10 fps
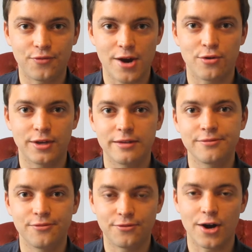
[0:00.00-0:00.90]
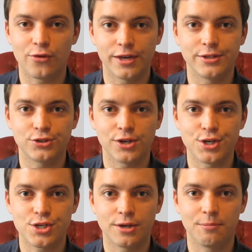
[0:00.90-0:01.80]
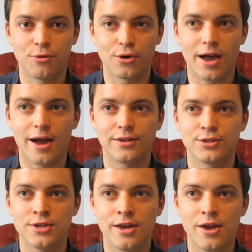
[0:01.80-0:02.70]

very, very interesting book and